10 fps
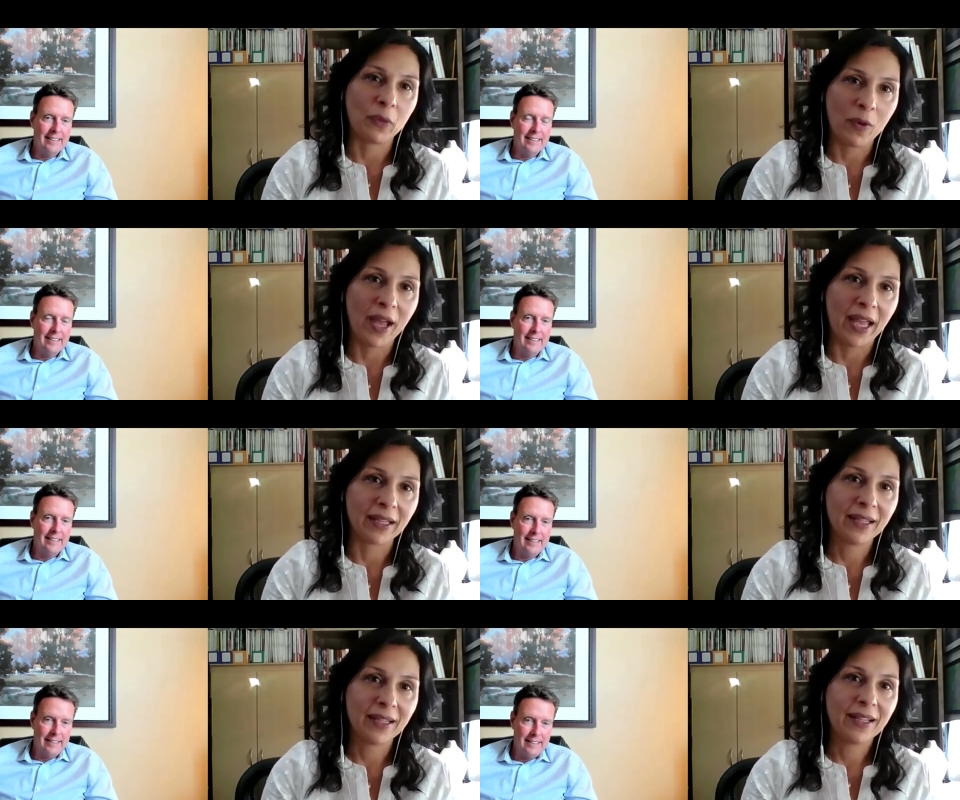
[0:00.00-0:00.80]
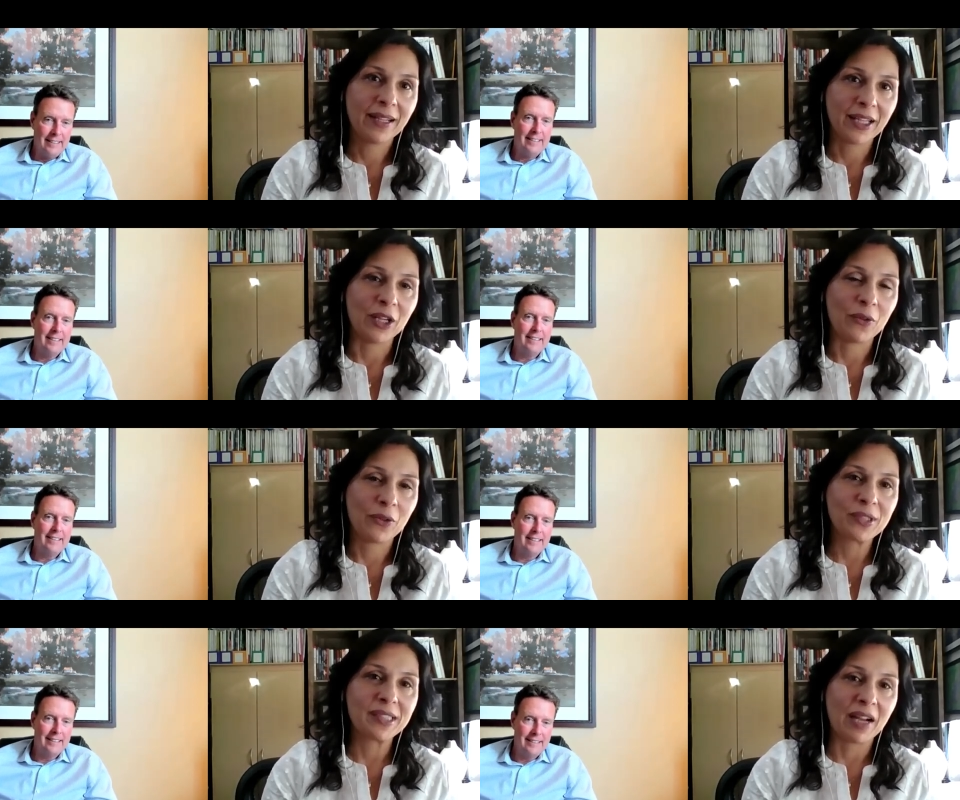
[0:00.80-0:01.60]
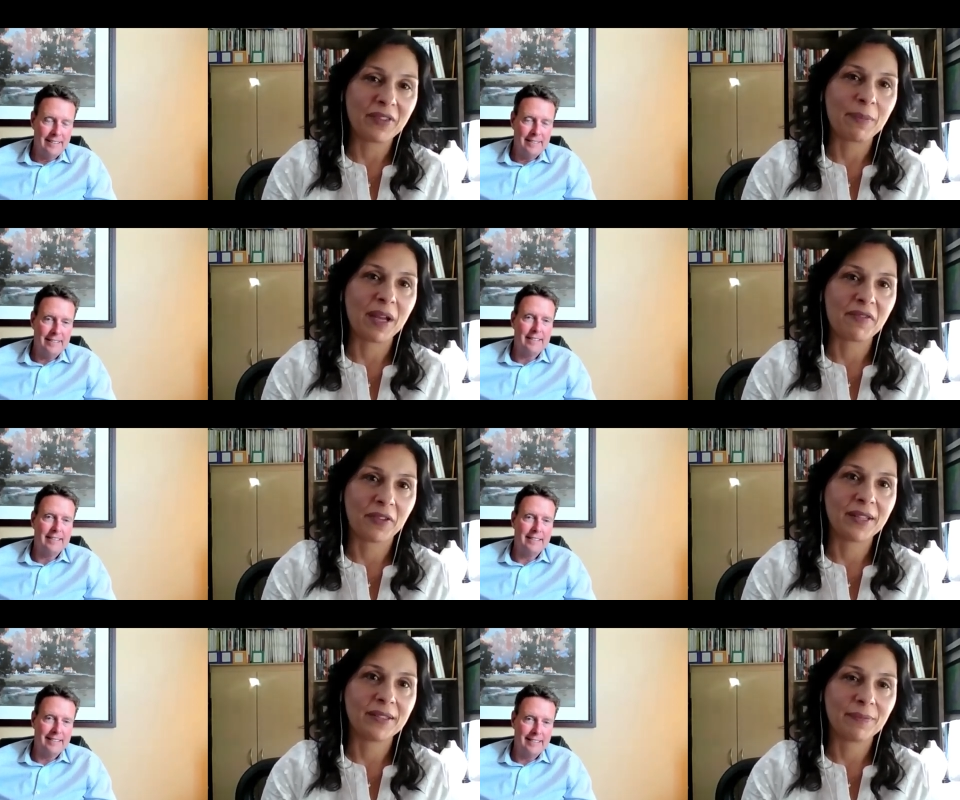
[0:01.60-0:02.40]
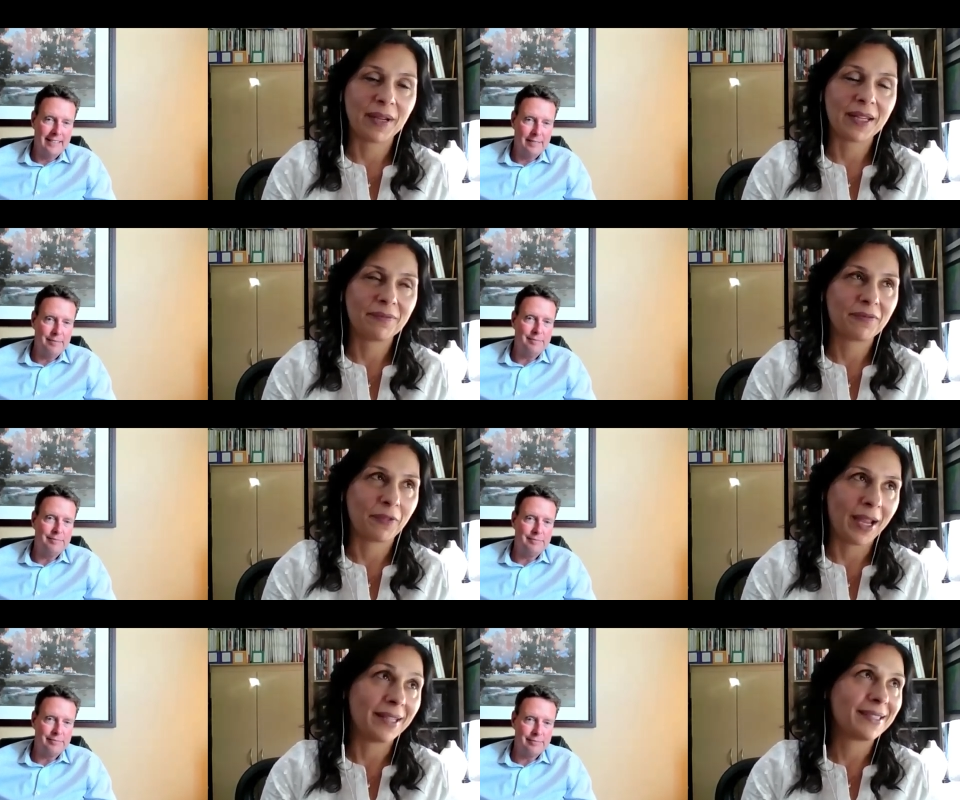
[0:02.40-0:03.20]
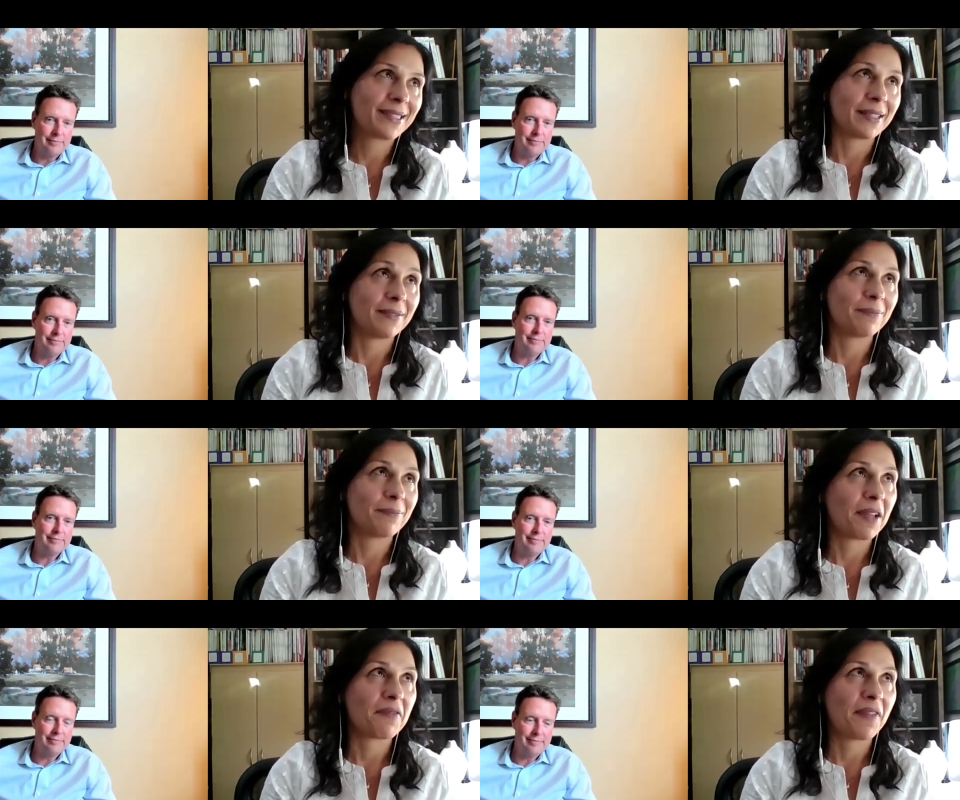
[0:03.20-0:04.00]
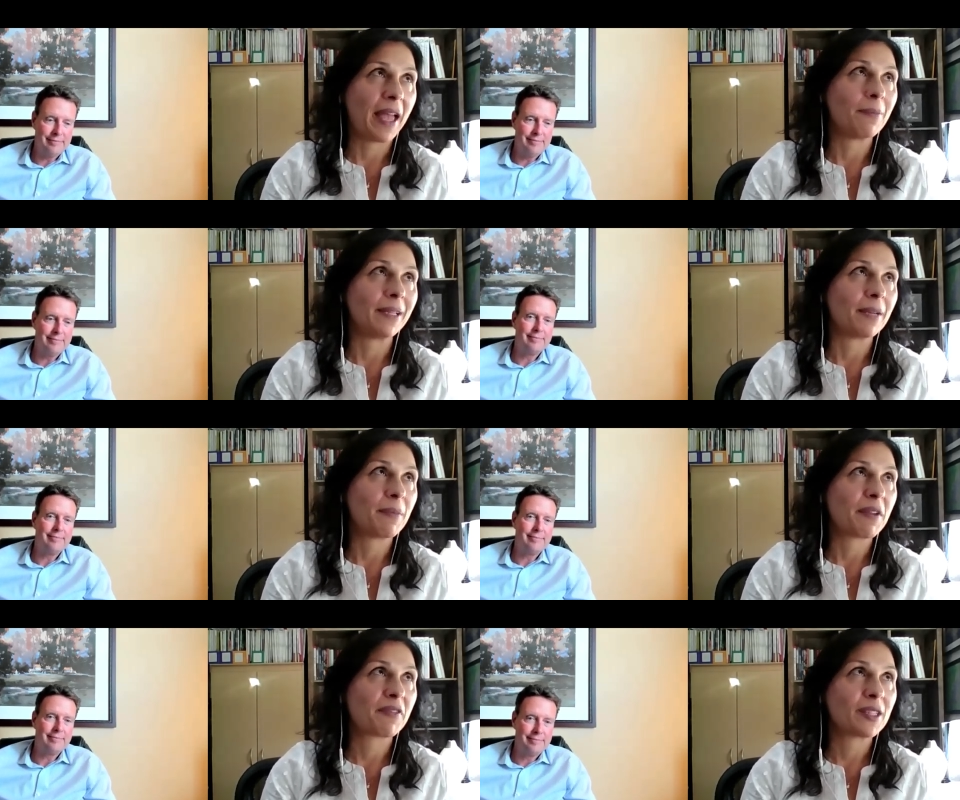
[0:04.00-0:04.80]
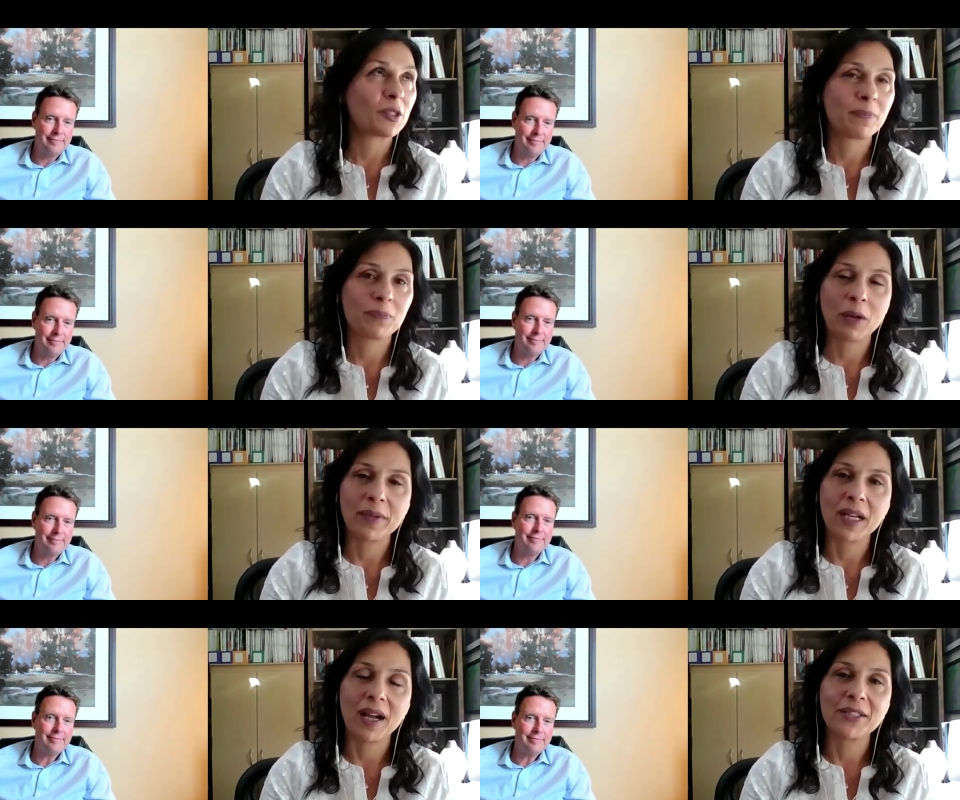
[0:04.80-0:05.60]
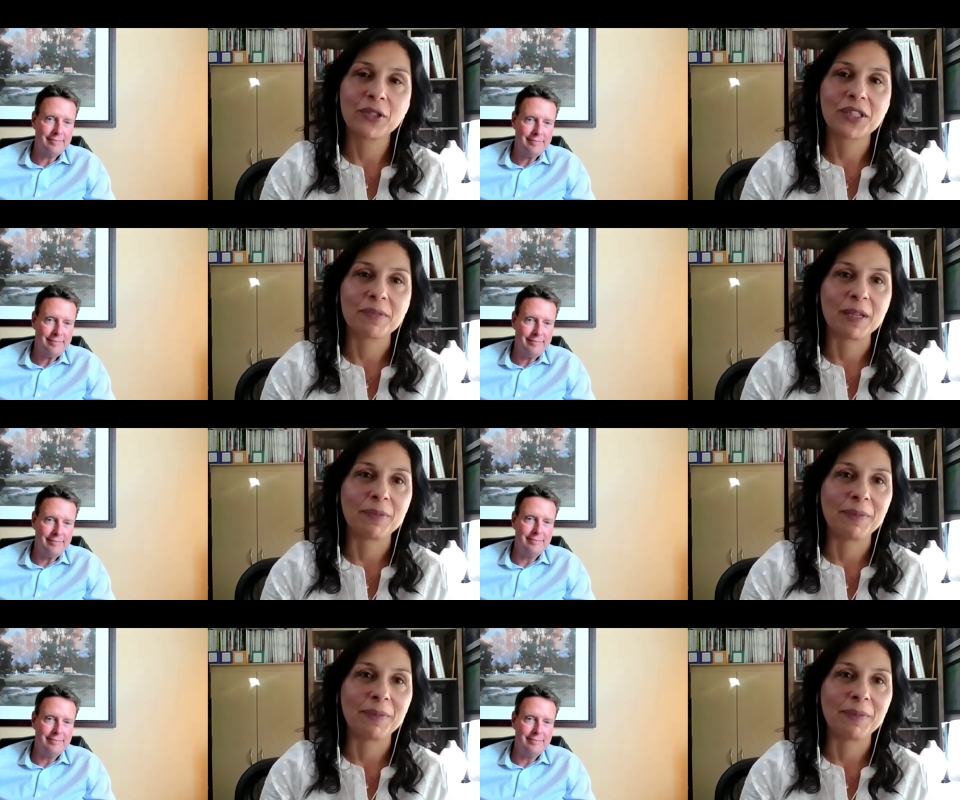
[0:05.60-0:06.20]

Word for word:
Speaker 1: the way you know there's stuff that my friend my friends and my family i mean my friends are probably kinder to me